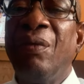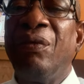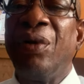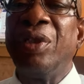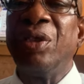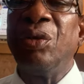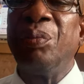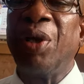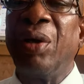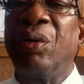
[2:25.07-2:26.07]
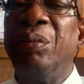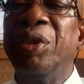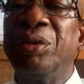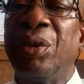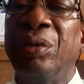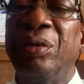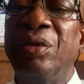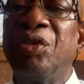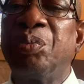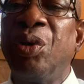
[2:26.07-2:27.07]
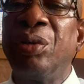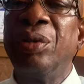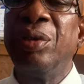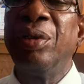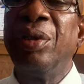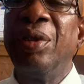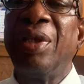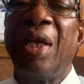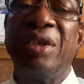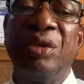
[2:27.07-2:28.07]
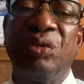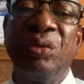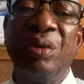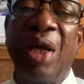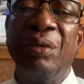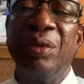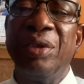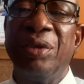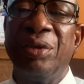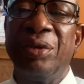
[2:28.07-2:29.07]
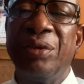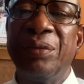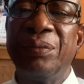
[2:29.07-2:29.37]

for the European Commission, spoke thirty-two languages.